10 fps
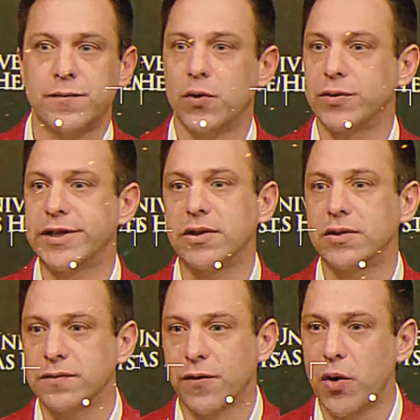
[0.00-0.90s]
the edge
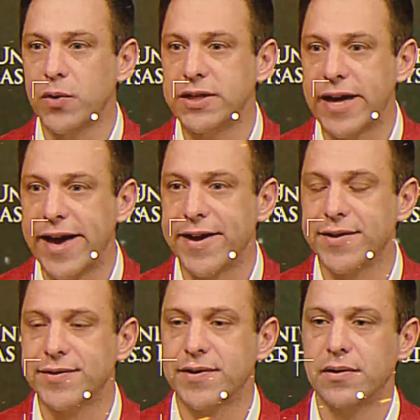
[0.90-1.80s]
rusher from
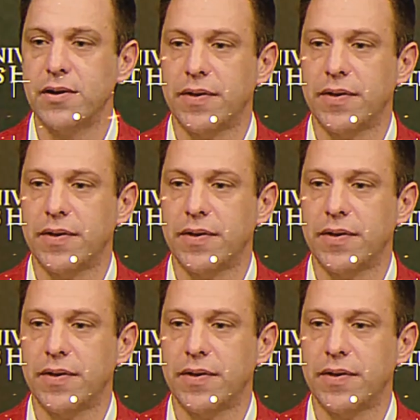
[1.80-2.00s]
Louisville.